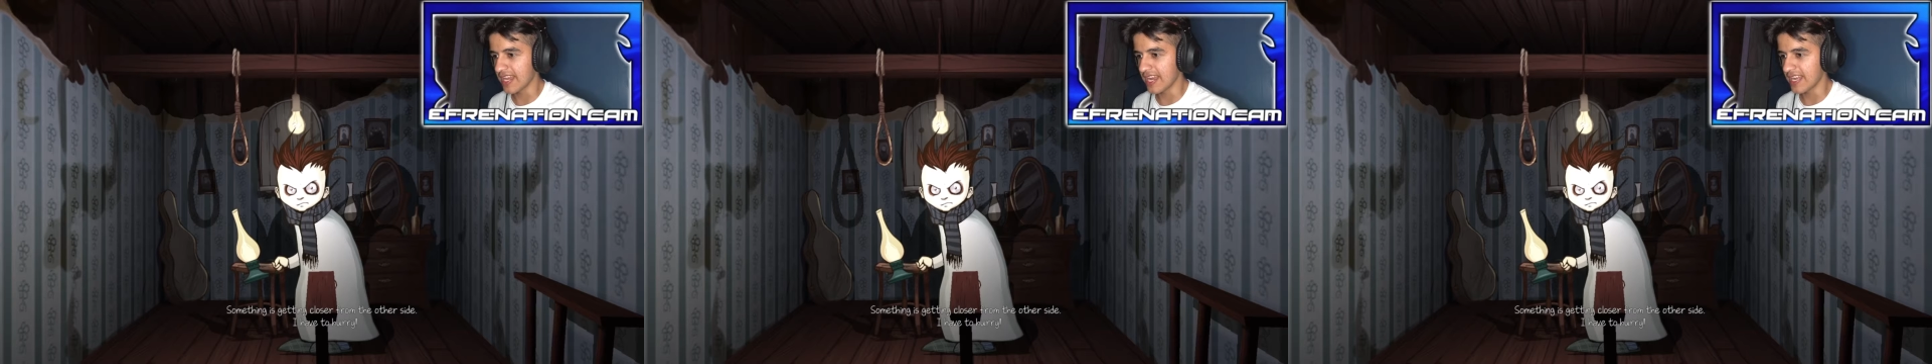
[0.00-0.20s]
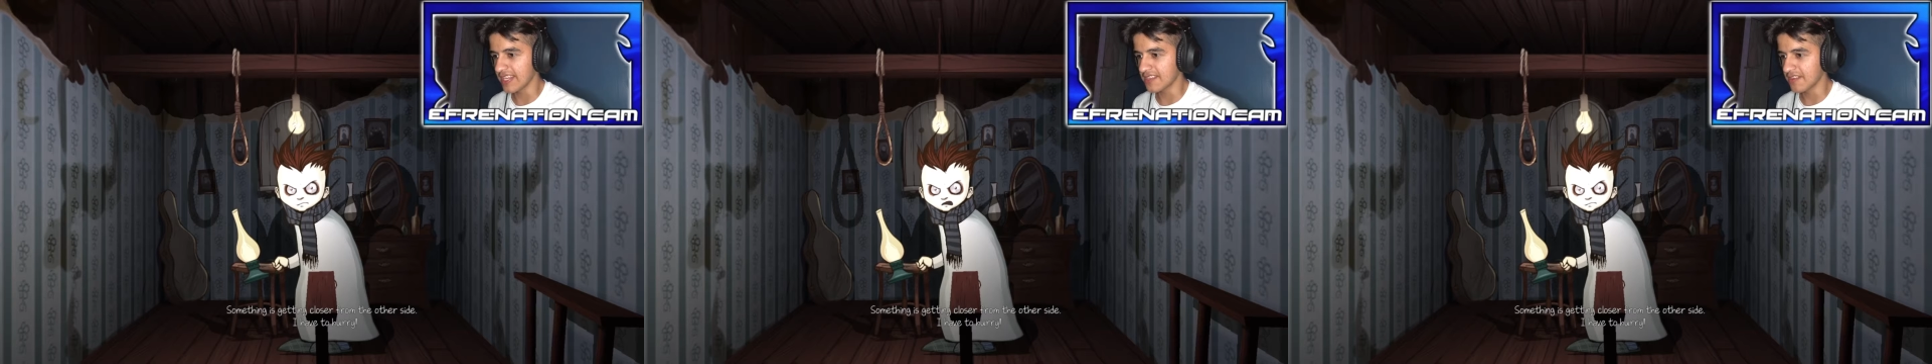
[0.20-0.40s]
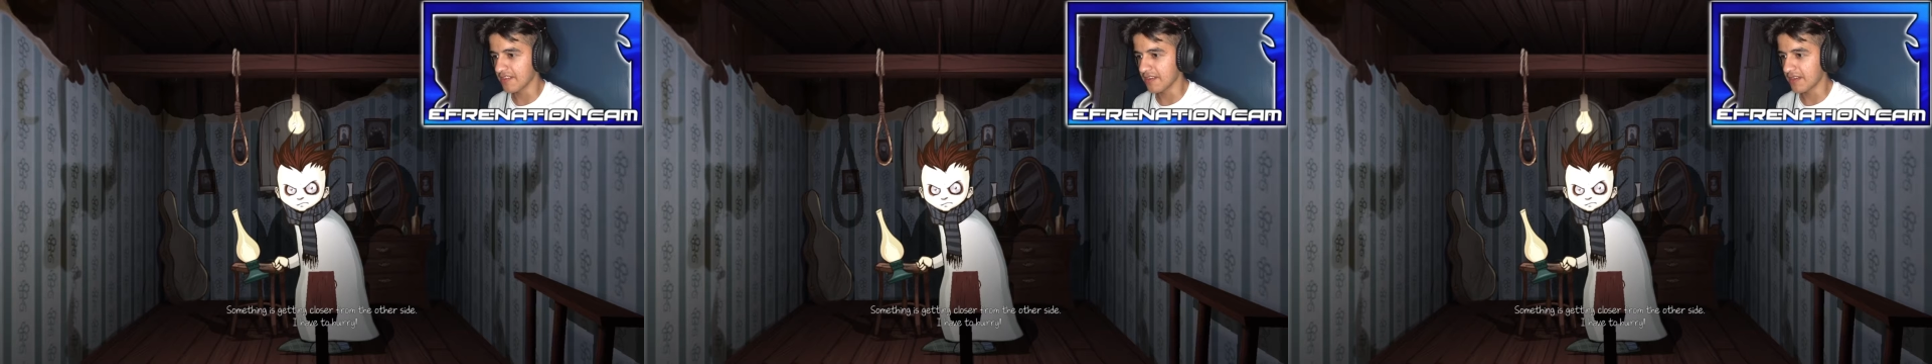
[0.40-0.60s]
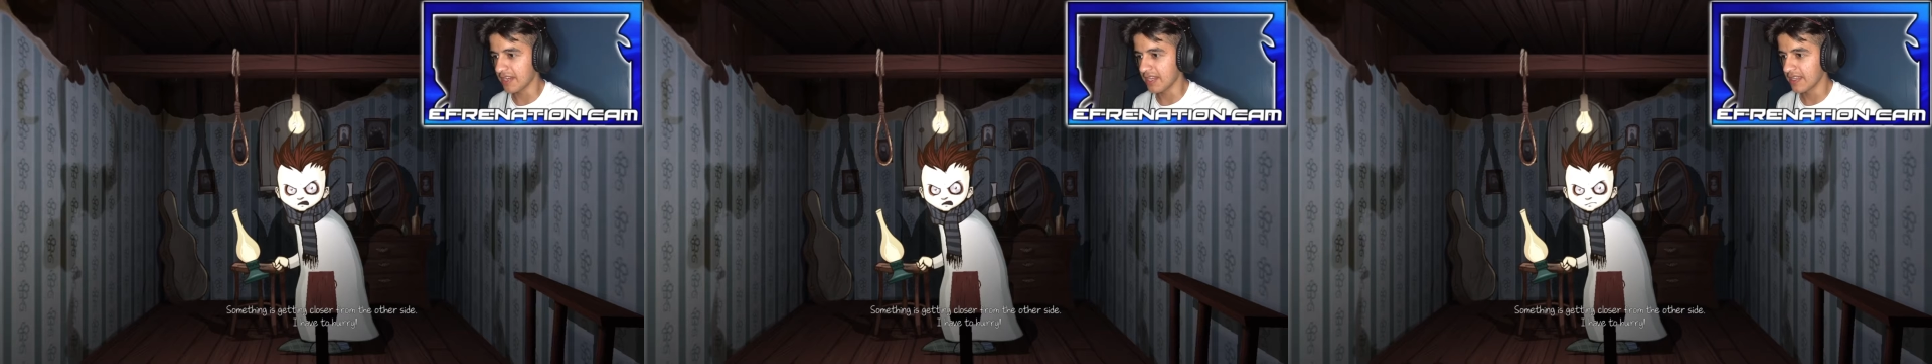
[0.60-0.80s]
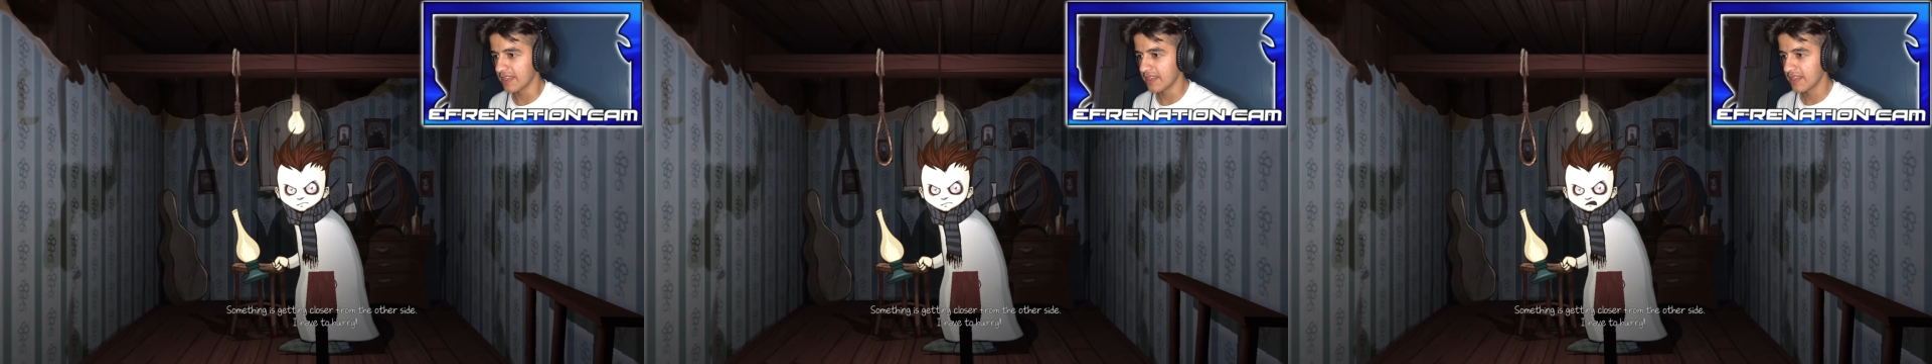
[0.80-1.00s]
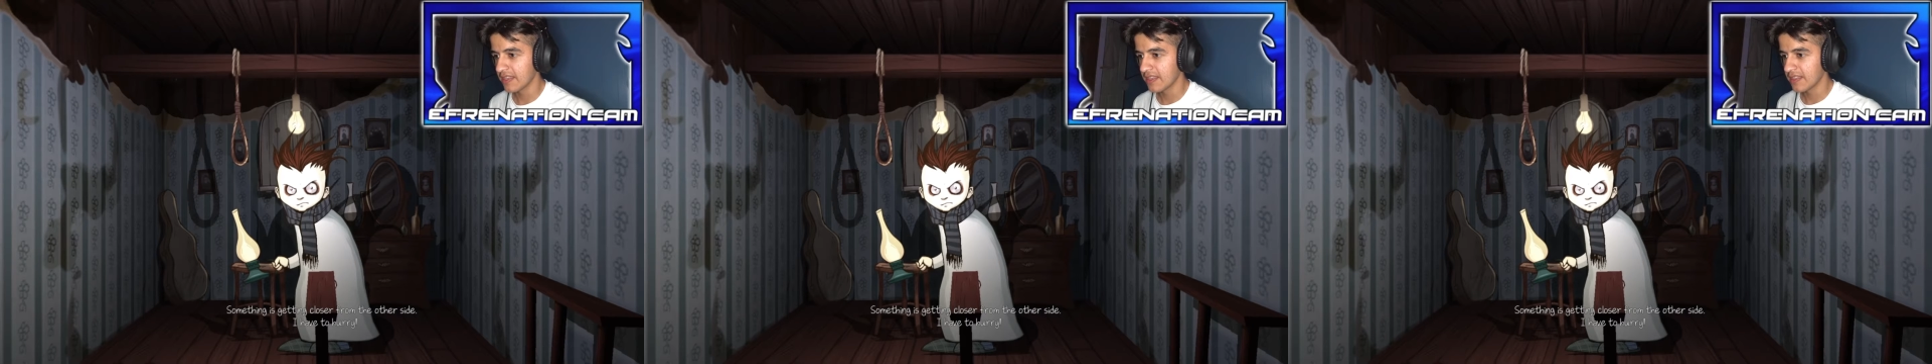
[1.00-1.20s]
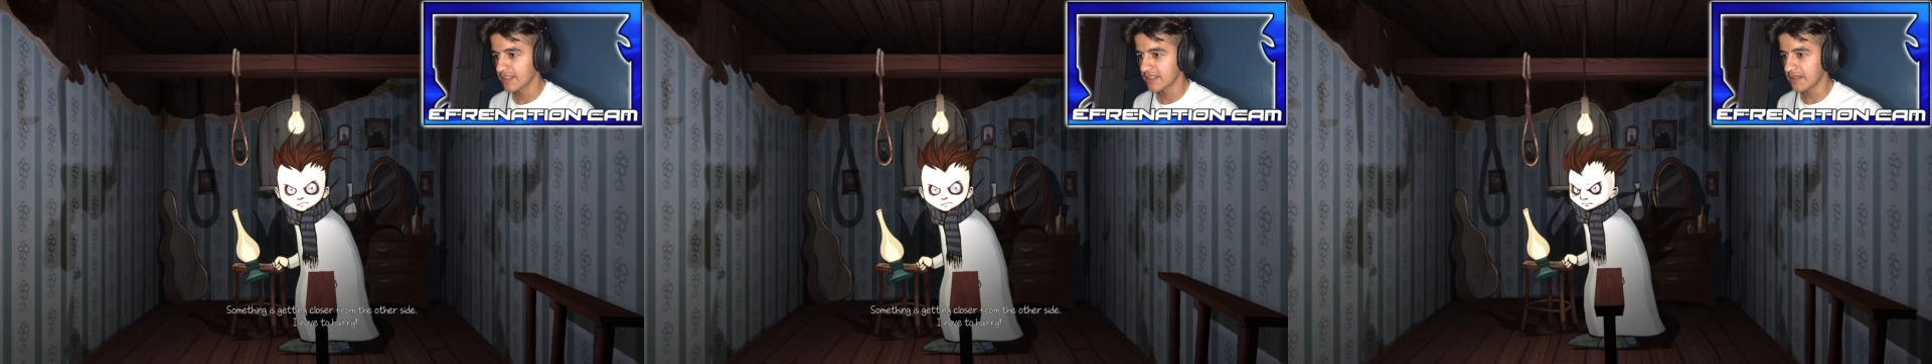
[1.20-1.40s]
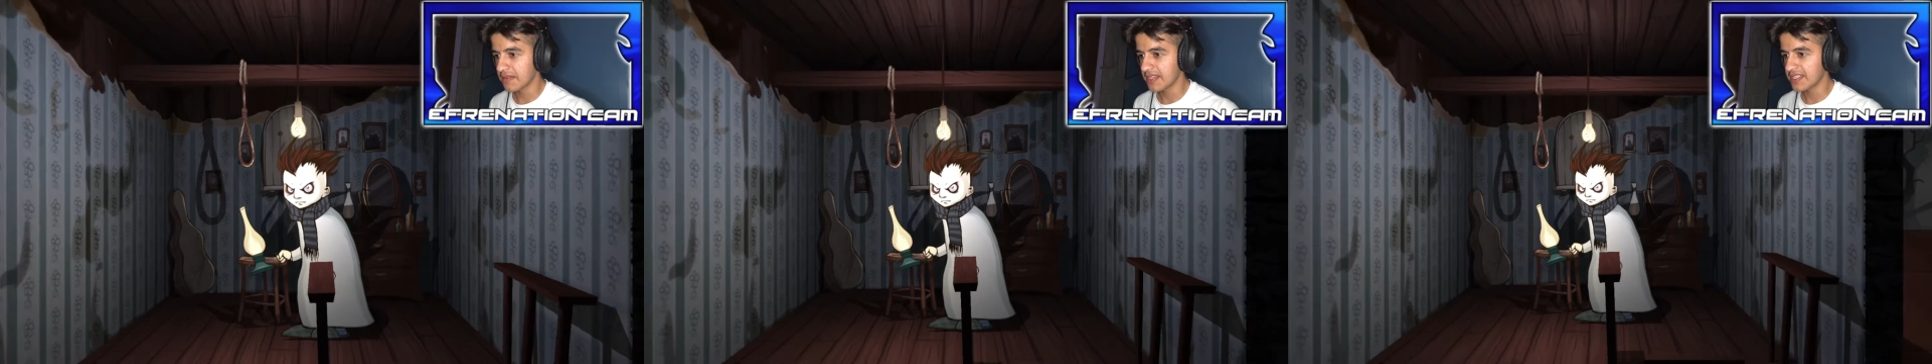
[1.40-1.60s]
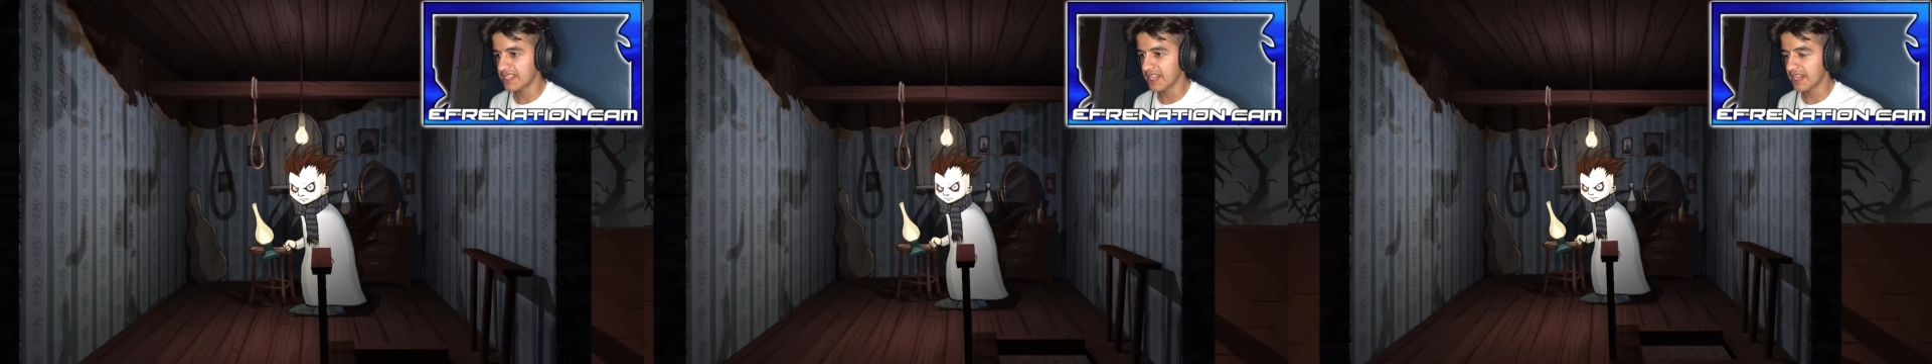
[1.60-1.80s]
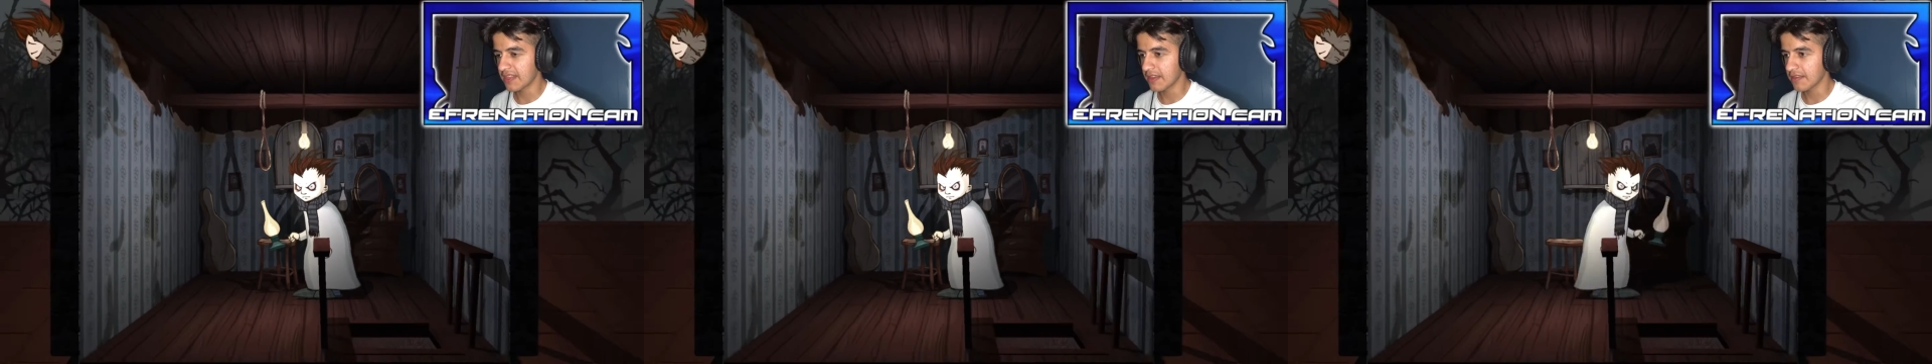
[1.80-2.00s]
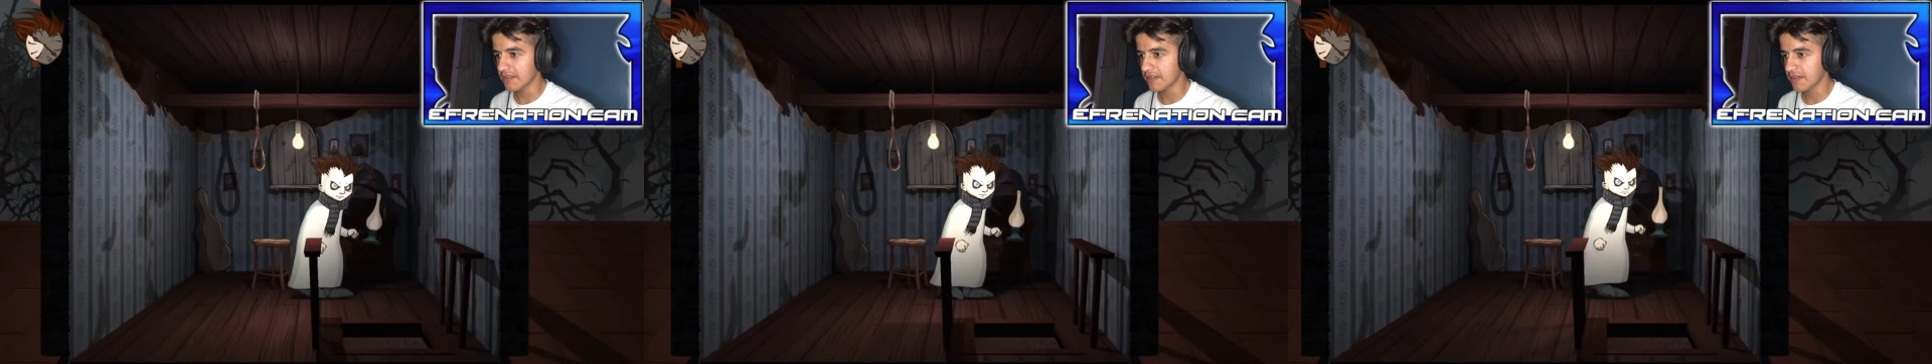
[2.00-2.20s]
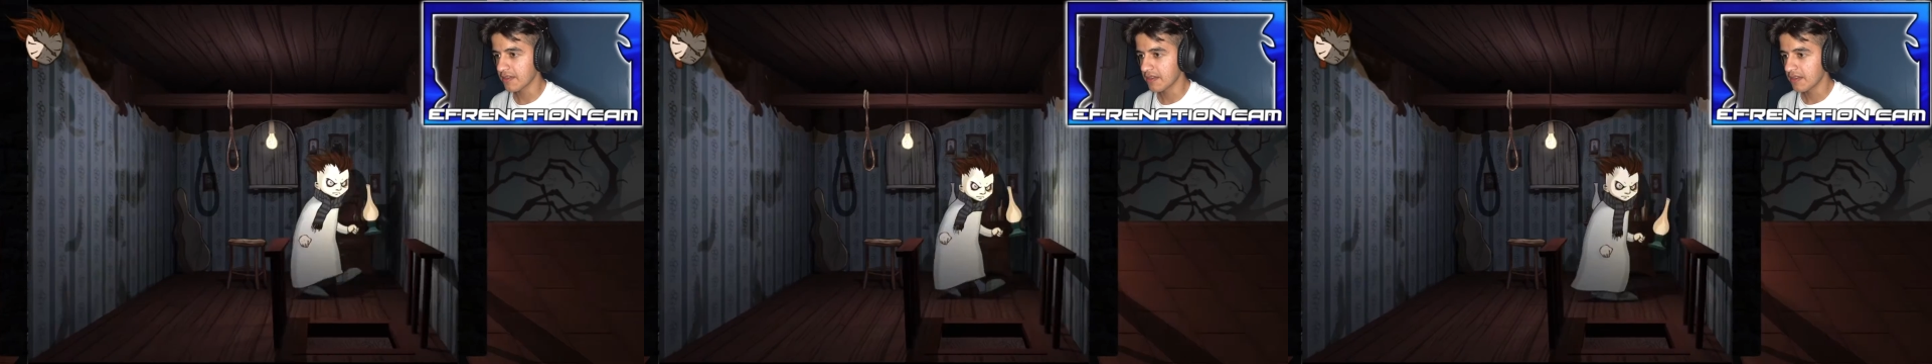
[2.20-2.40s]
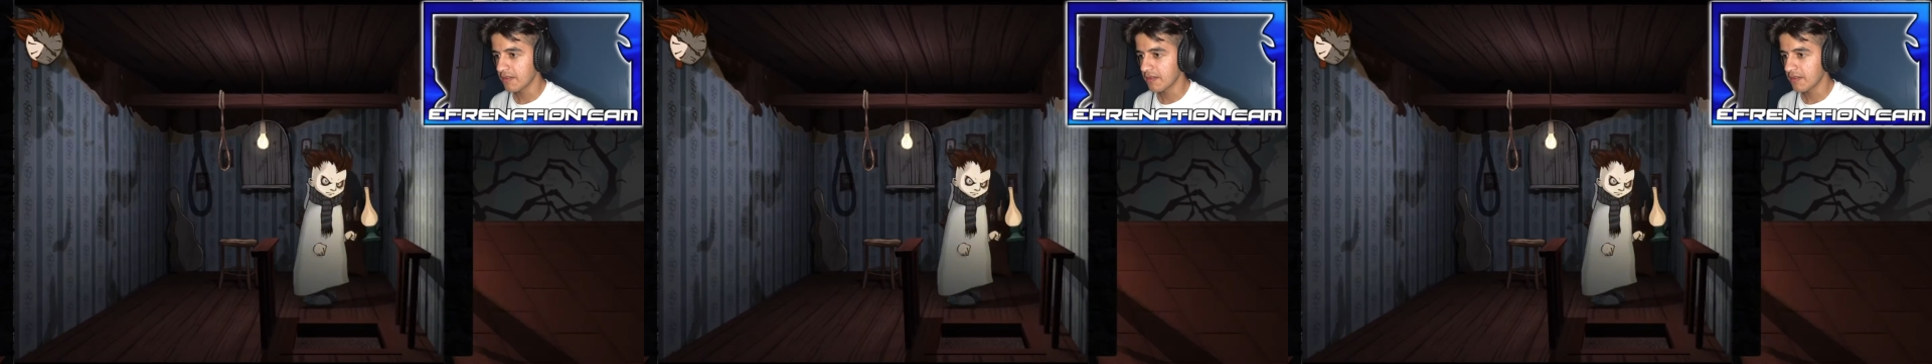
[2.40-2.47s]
I need to hurry. Something's getting closer.